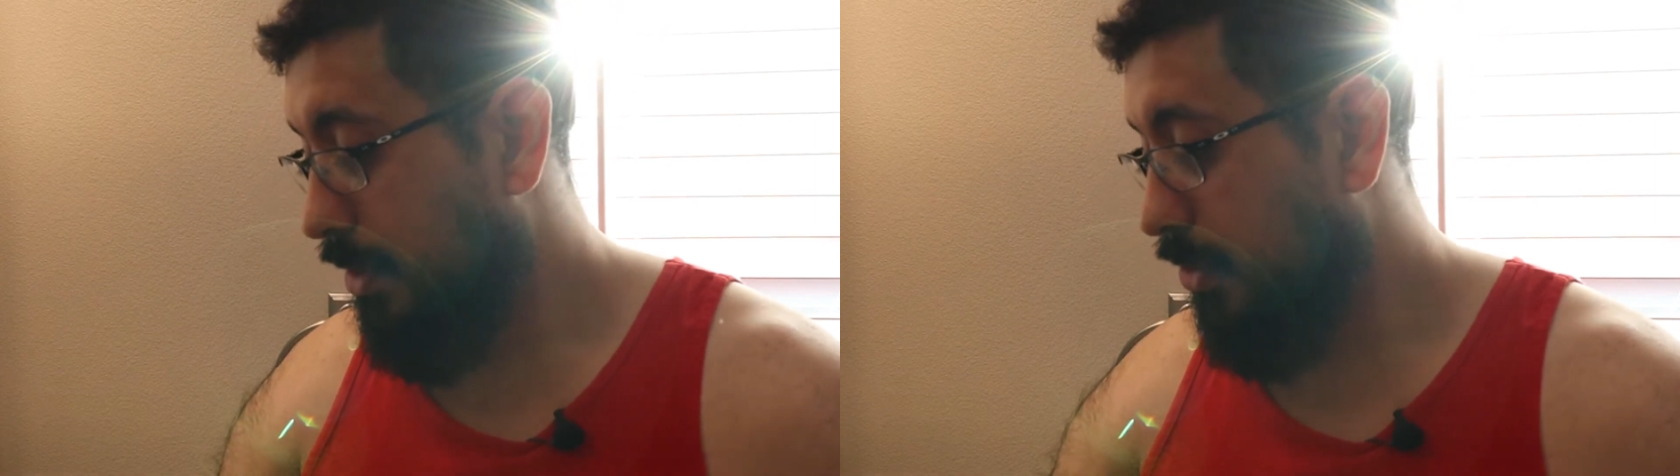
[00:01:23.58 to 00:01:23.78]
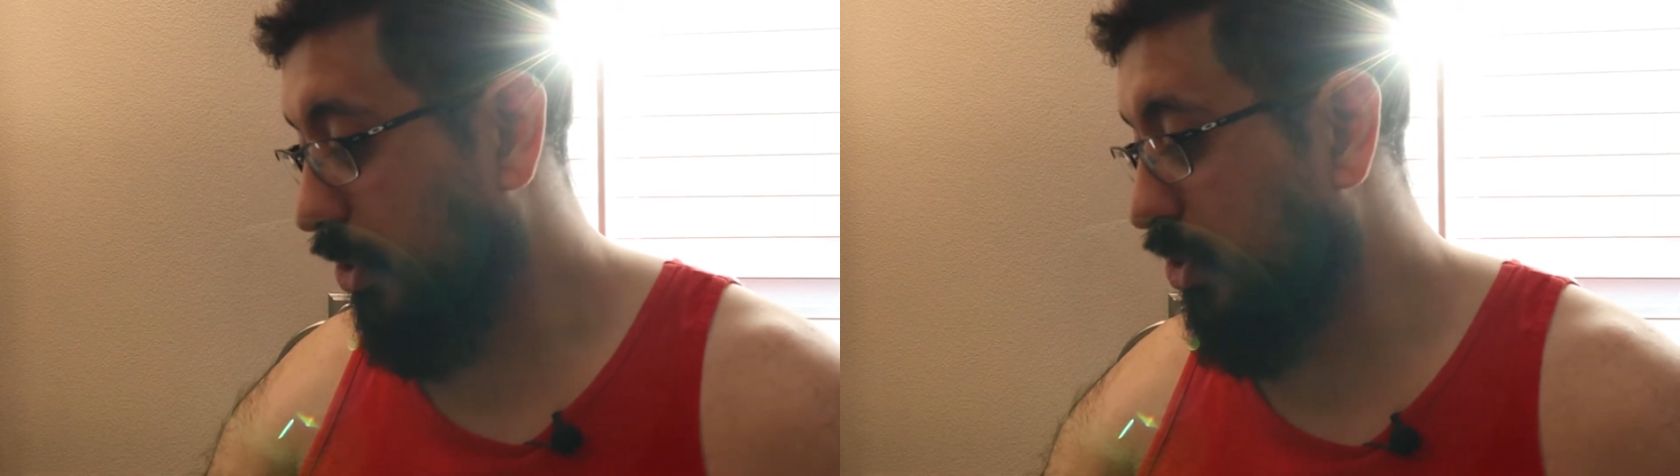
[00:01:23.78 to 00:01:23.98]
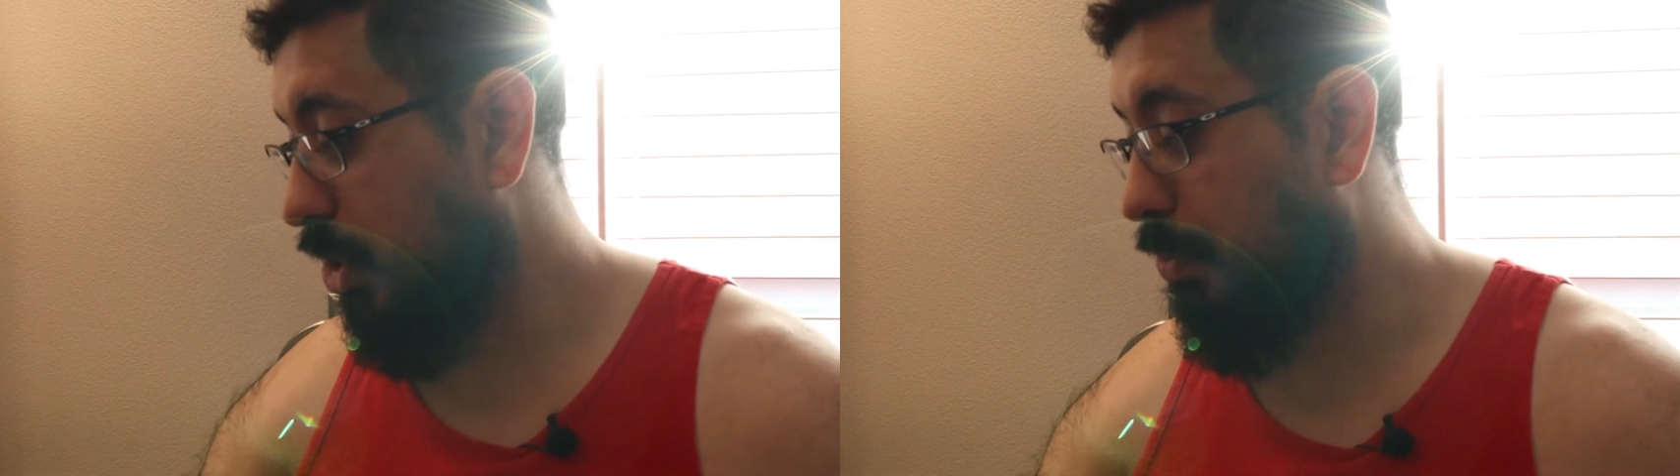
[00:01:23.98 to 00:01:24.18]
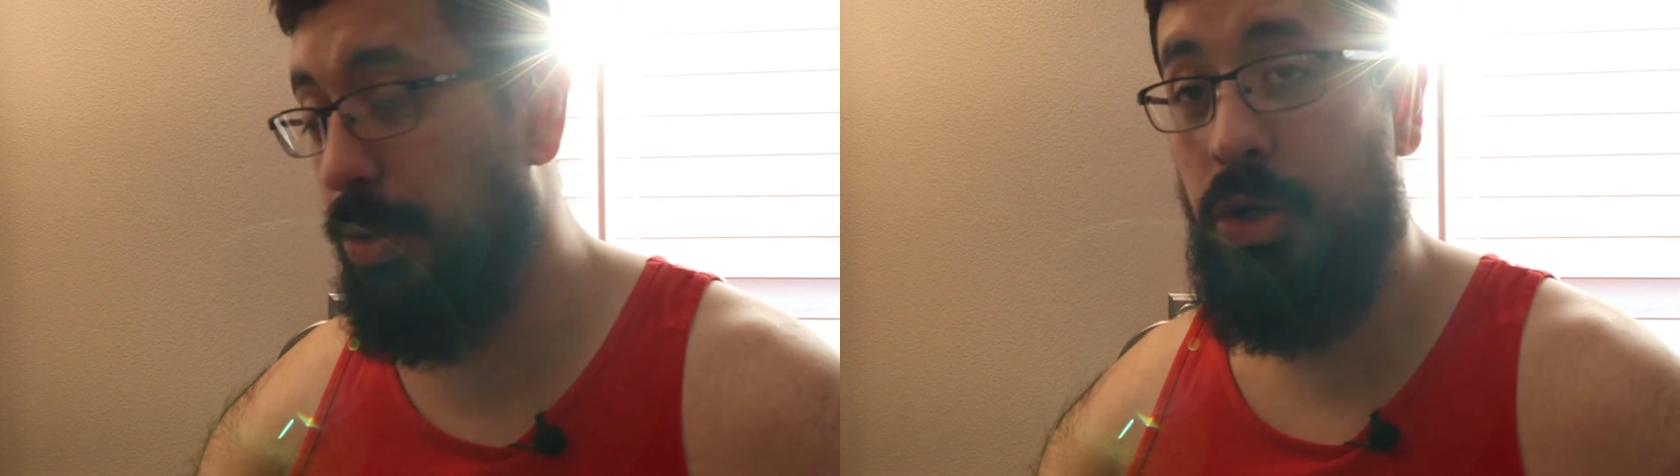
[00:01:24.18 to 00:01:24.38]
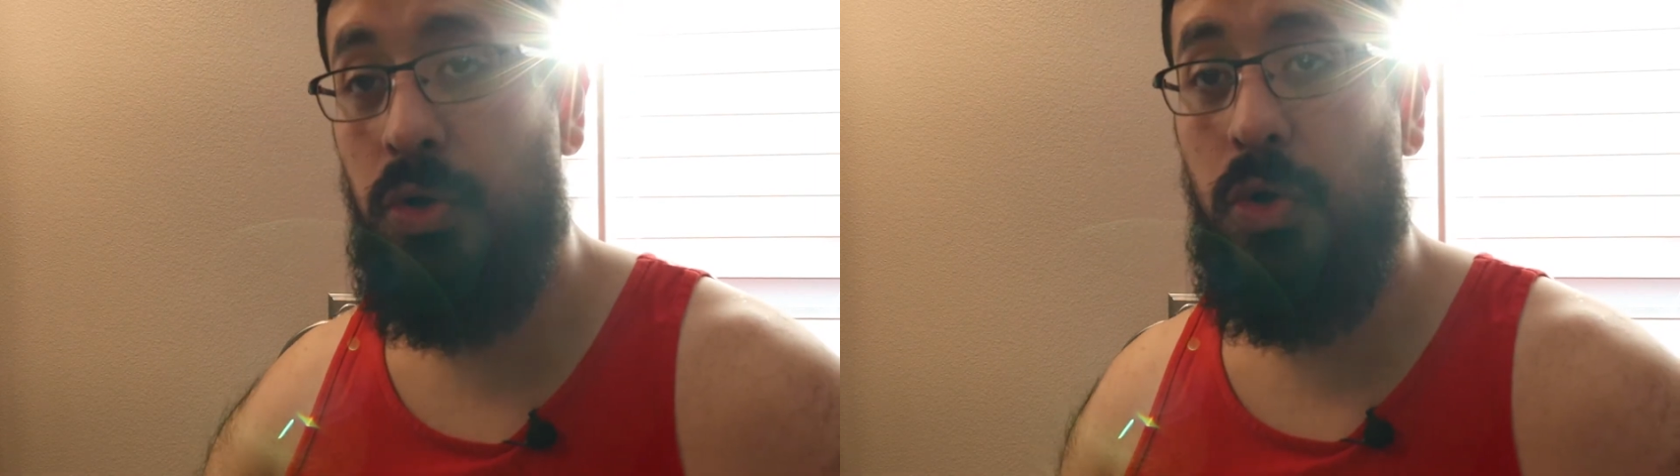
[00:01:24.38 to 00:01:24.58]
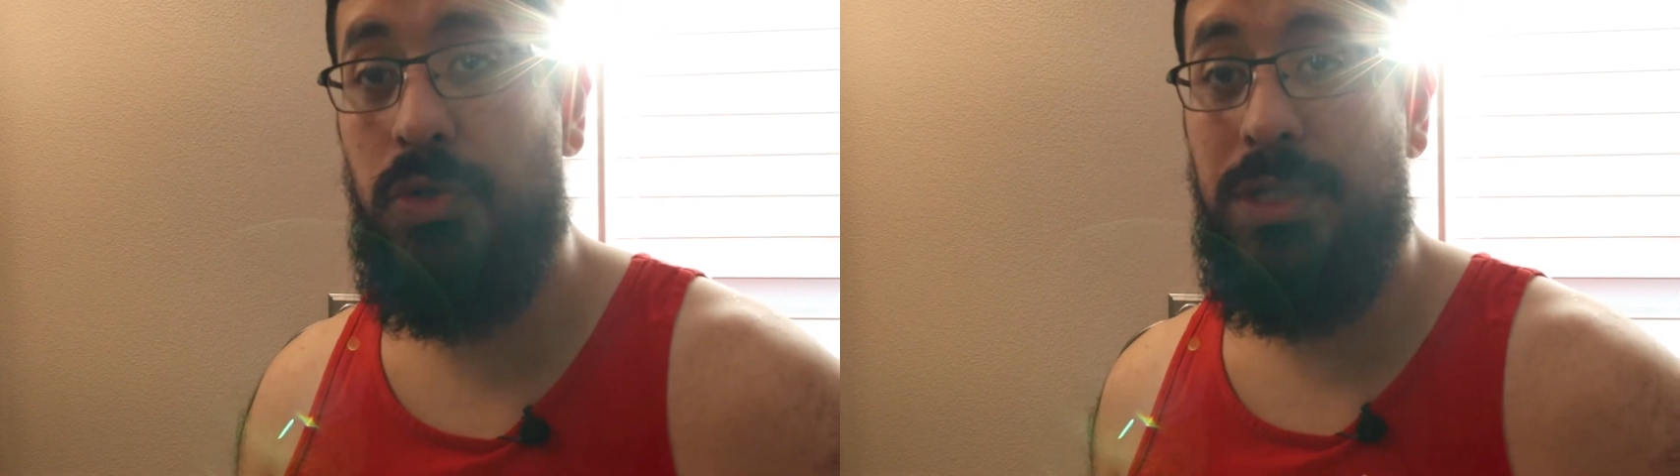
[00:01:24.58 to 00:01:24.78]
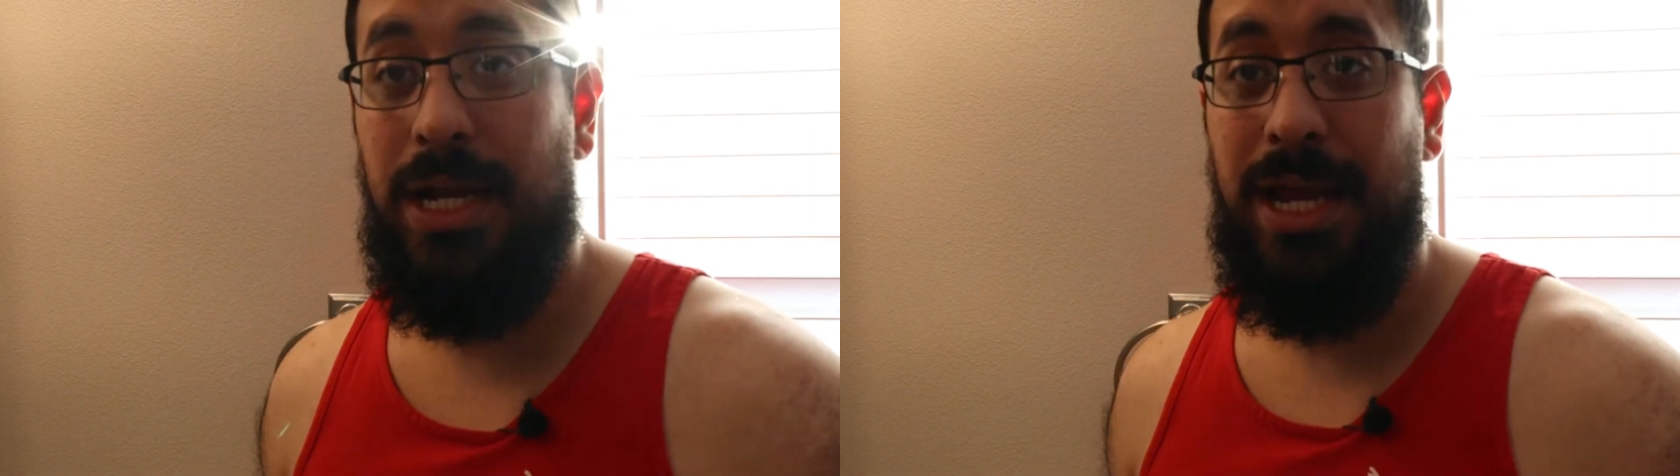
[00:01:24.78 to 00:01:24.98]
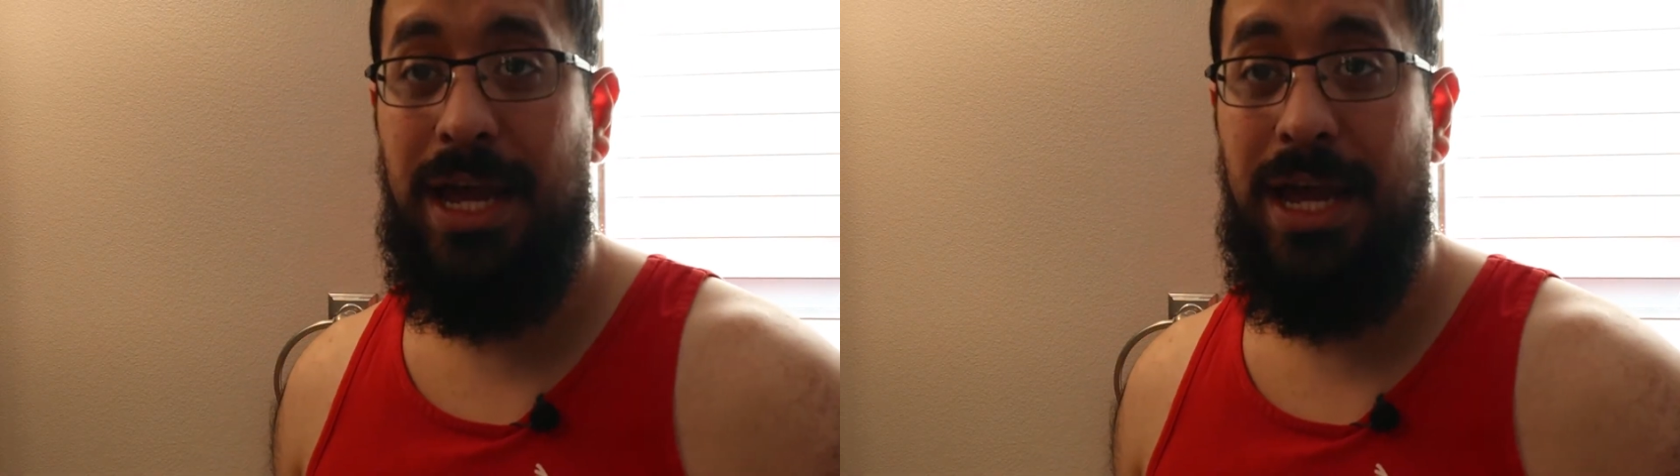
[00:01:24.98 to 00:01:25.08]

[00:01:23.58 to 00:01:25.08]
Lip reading: So these are the beard oils that I